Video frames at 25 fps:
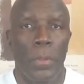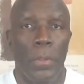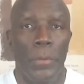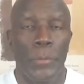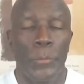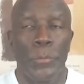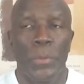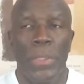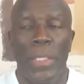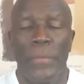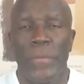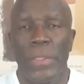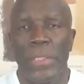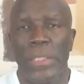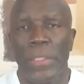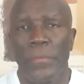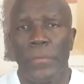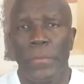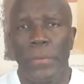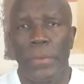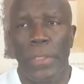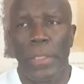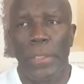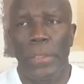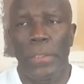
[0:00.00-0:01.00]
You don't have to give
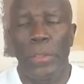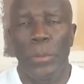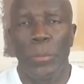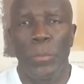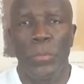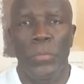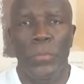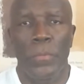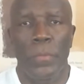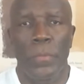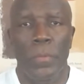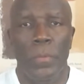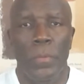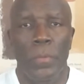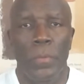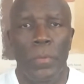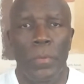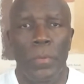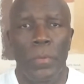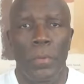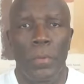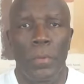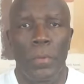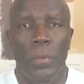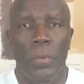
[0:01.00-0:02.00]
names.
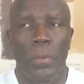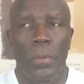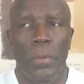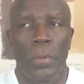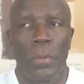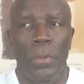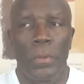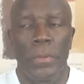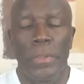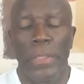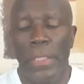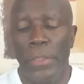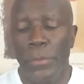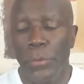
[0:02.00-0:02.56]
Here